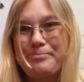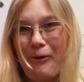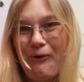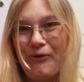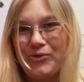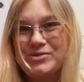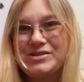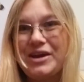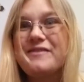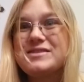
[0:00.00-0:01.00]
balls
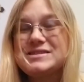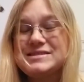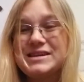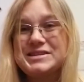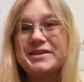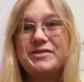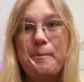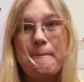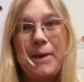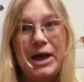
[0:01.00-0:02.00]
of the scent of the
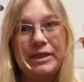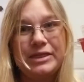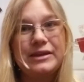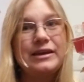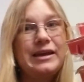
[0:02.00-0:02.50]
month